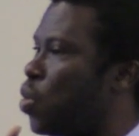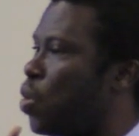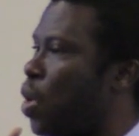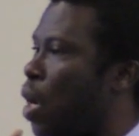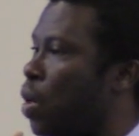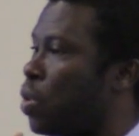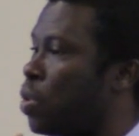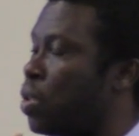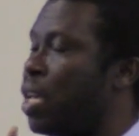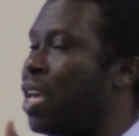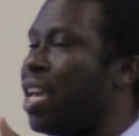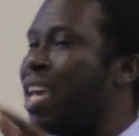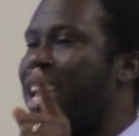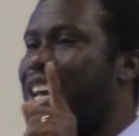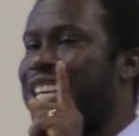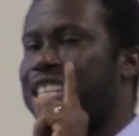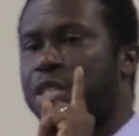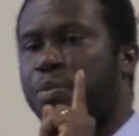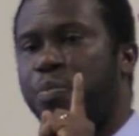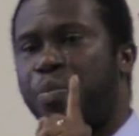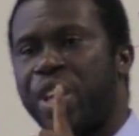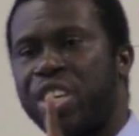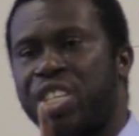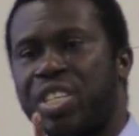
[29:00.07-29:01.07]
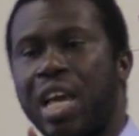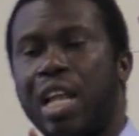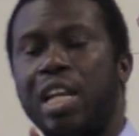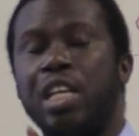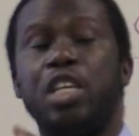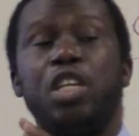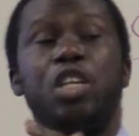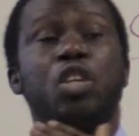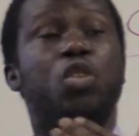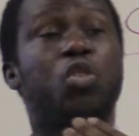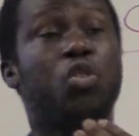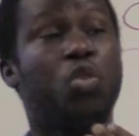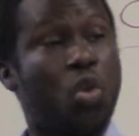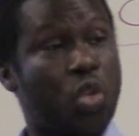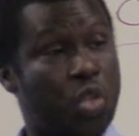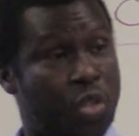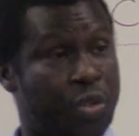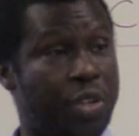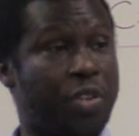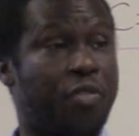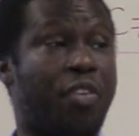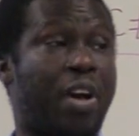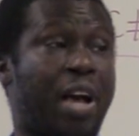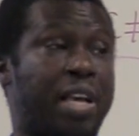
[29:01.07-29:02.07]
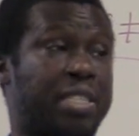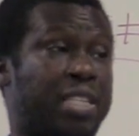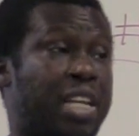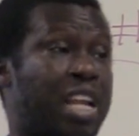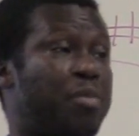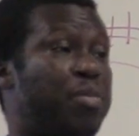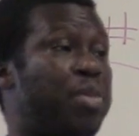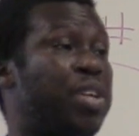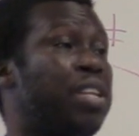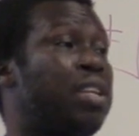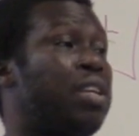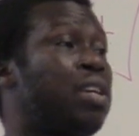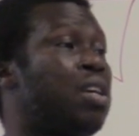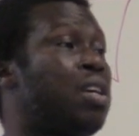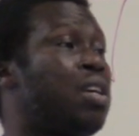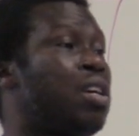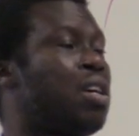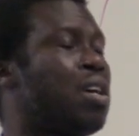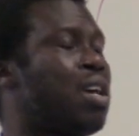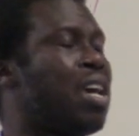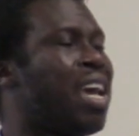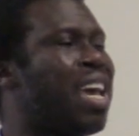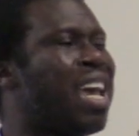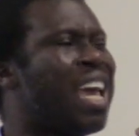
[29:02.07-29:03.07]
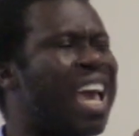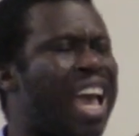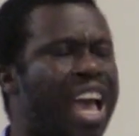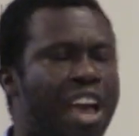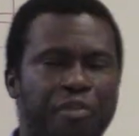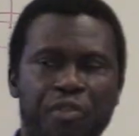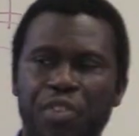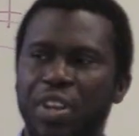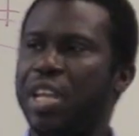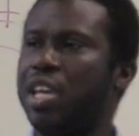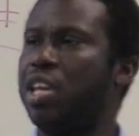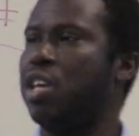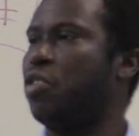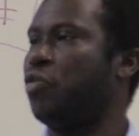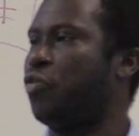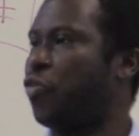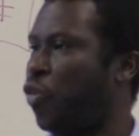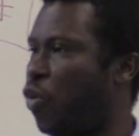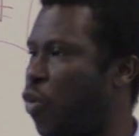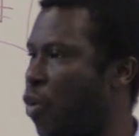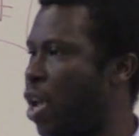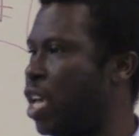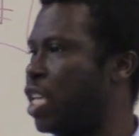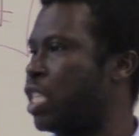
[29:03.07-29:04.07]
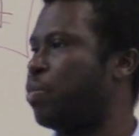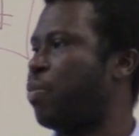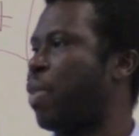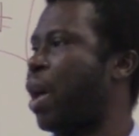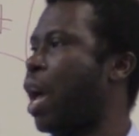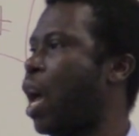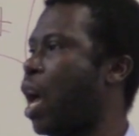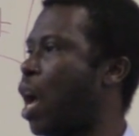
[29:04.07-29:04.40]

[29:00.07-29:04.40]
drought, especially in those rivers that have been heavily influenced by